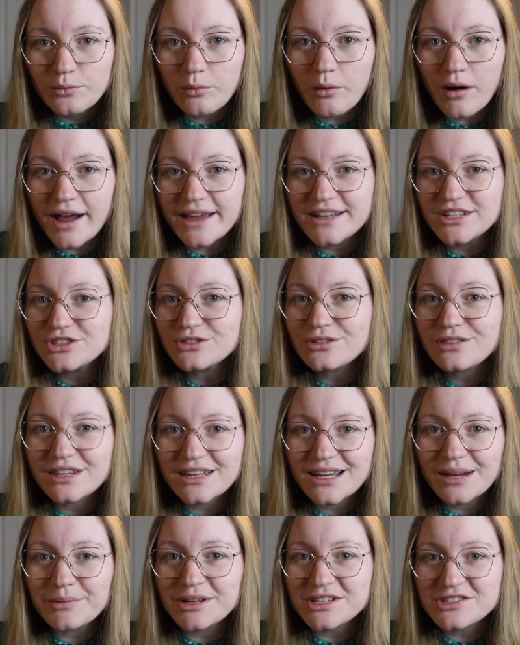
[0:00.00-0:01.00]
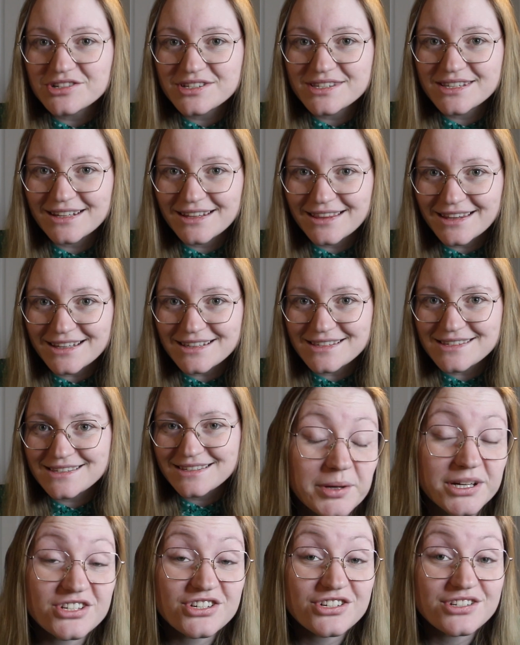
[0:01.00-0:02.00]
Why do you think I'm interested in this?
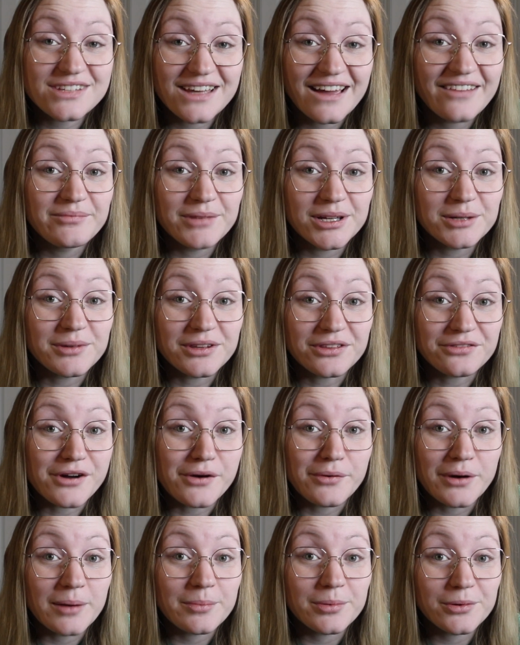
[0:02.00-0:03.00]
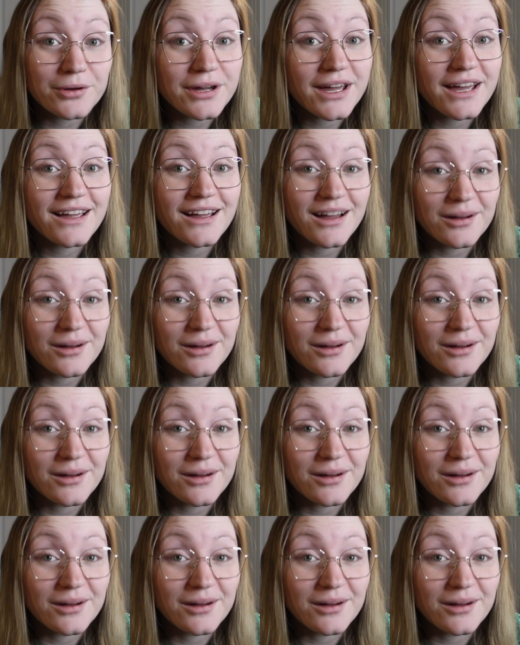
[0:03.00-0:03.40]
Pictures have made me throw up, okay?